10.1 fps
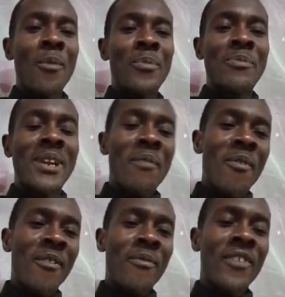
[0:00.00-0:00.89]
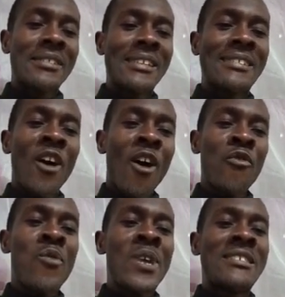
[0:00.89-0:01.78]
in this complete
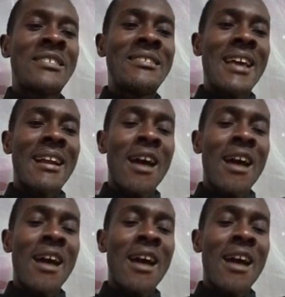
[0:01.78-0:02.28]
metamorphosis.